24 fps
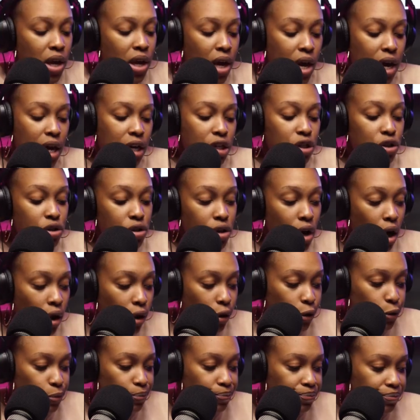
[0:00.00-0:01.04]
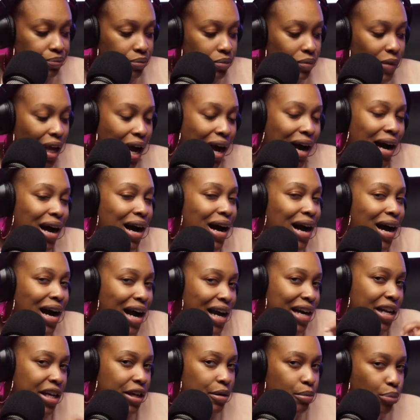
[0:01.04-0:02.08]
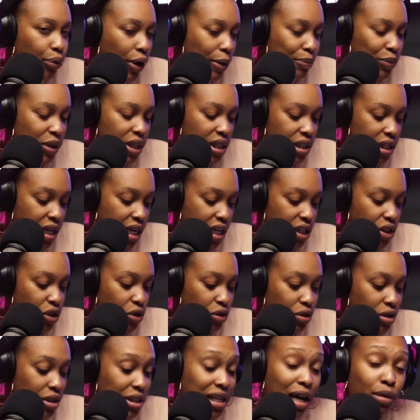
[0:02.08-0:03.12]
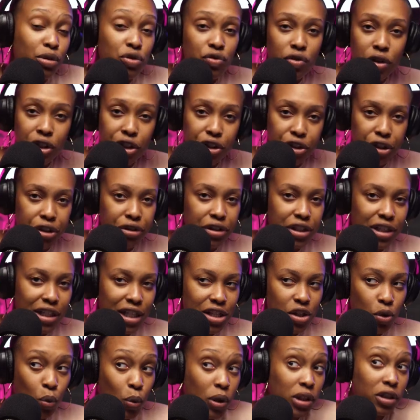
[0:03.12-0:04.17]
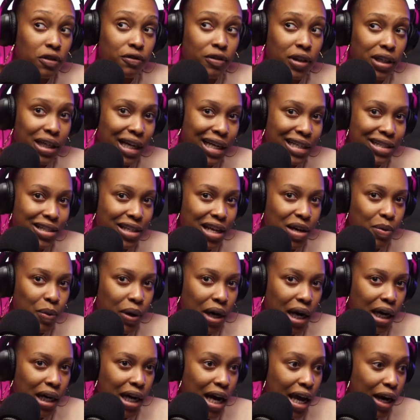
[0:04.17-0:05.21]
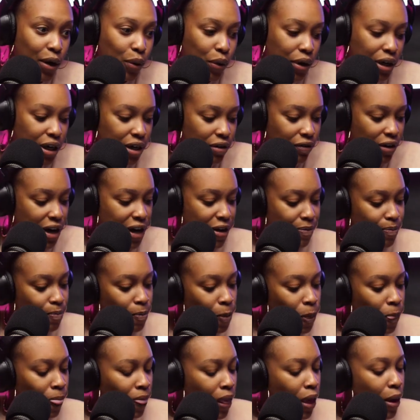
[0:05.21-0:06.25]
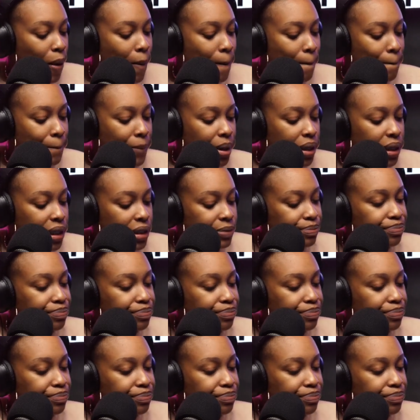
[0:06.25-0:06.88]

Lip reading: So I didn't prep these answers because I was really curious as to what the fuck I'd say when I got on here, right? But